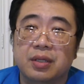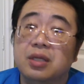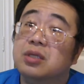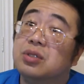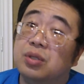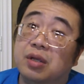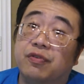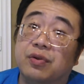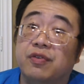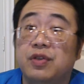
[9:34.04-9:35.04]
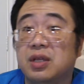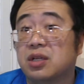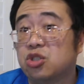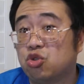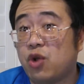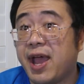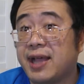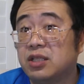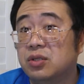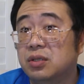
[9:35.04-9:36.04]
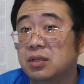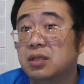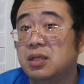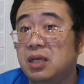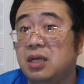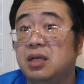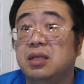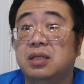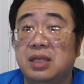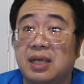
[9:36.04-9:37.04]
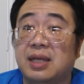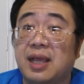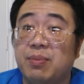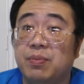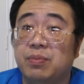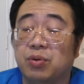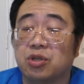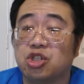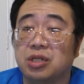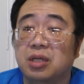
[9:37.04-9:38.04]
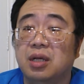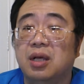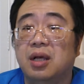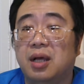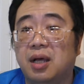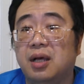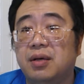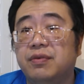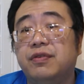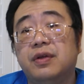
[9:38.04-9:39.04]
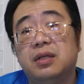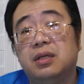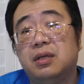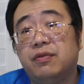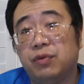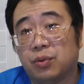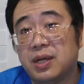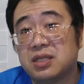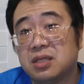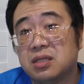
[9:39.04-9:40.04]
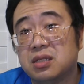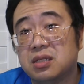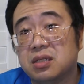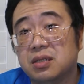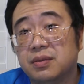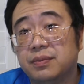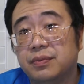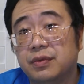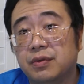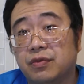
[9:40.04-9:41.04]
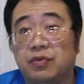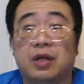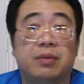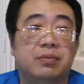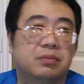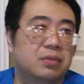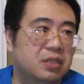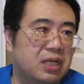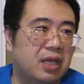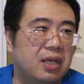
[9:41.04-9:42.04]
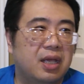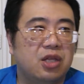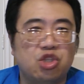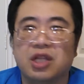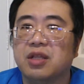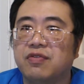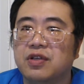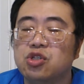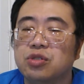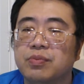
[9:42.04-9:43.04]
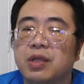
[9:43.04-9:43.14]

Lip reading: So therefore, if you can extract the DNA portion of fluorescence from, say, a jellyfish